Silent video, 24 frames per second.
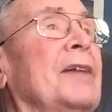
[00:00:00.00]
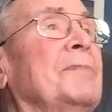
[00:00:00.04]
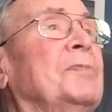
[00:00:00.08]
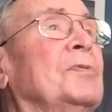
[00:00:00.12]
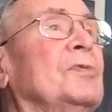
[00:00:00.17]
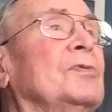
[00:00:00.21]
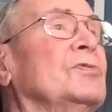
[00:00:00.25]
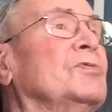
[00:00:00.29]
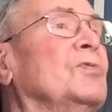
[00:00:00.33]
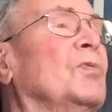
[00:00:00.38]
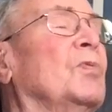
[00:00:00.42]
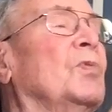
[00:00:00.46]
in
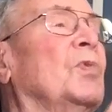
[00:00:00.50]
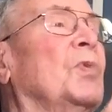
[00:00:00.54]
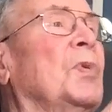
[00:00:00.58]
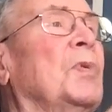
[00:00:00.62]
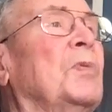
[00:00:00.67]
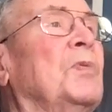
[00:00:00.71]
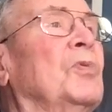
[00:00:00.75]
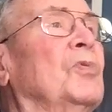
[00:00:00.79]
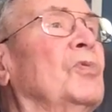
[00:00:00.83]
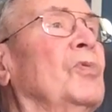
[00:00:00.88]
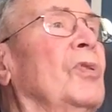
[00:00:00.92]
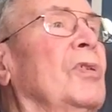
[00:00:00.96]
Naples
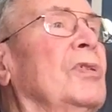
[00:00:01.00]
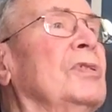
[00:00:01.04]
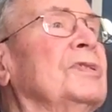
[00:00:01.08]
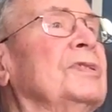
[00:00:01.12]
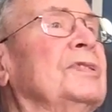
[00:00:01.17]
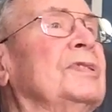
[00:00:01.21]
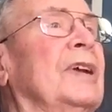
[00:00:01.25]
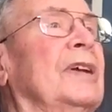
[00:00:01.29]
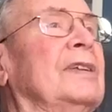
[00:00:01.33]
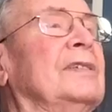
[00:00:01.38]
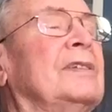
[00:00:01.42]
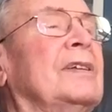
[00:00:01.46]
when we were
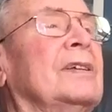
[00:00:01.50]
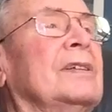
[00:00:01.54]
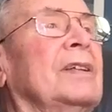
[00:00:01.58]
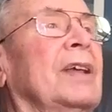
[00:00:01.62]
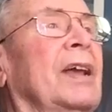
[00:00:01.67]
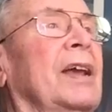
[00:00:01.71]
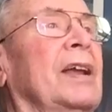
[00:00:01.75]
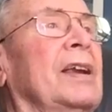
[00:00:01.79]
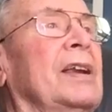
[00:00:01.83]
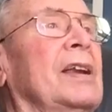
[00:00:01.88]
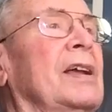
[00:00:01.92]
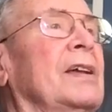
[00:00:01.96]
all
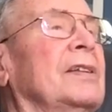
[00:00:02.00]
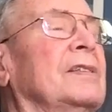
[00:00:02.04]
sent to the